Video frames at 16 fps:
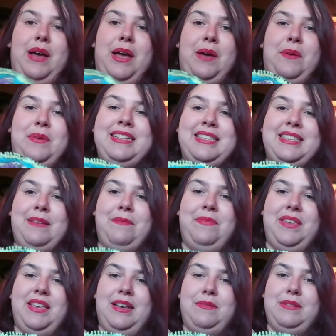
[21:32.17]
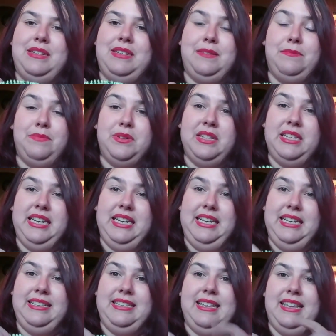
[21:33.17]
I wanted something that was simple and
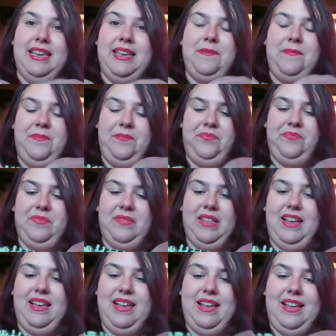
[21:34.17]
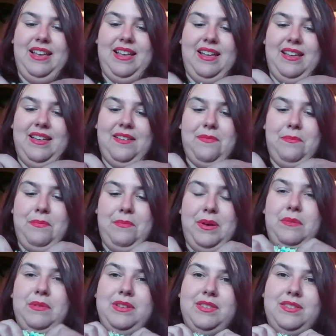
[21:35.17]
easy,
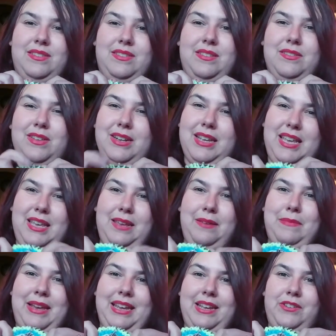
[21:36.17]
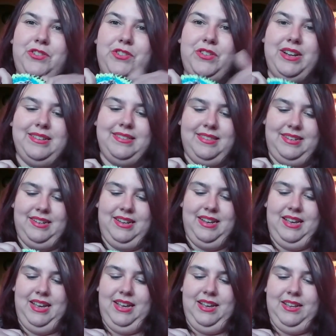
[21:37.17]
but was still going to keep my interest.
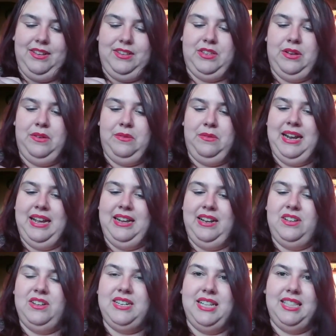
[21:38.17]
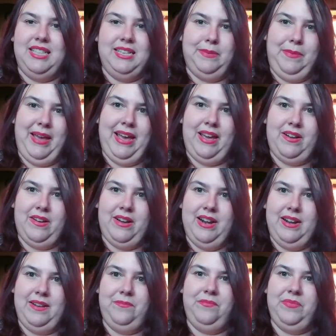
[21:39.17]
So when I looked at this
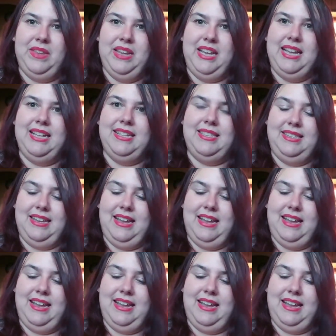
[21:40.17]
pattern, it